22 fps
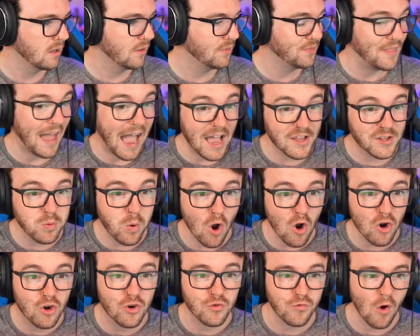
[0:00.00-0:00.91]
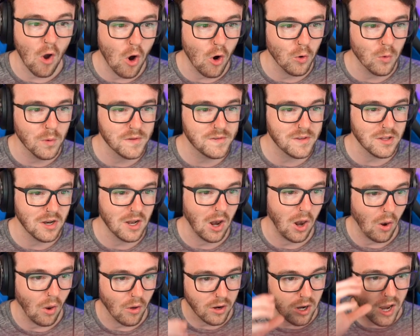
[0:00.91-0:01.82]
That's what Grottle was gonna
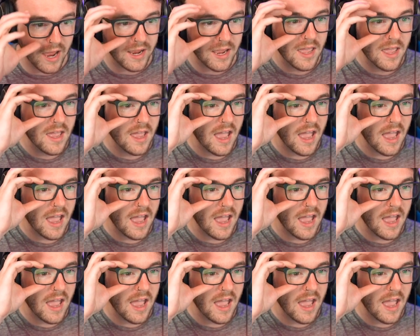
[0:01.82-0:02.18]
look like.